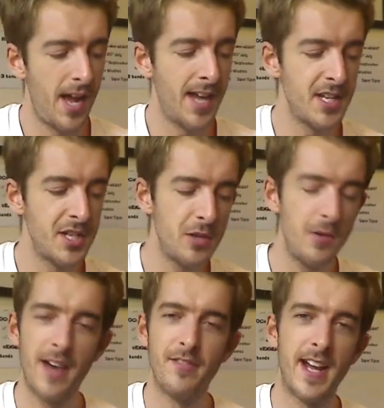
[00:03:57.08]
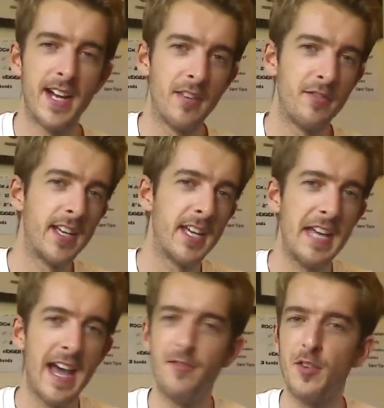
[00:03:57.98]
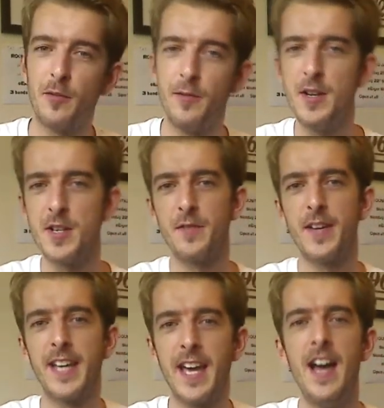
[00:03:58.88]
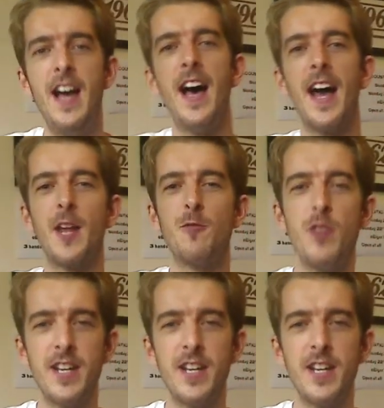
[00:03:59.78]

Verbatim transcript: Uh, you do have an anchor finger. You have your first finger and I'd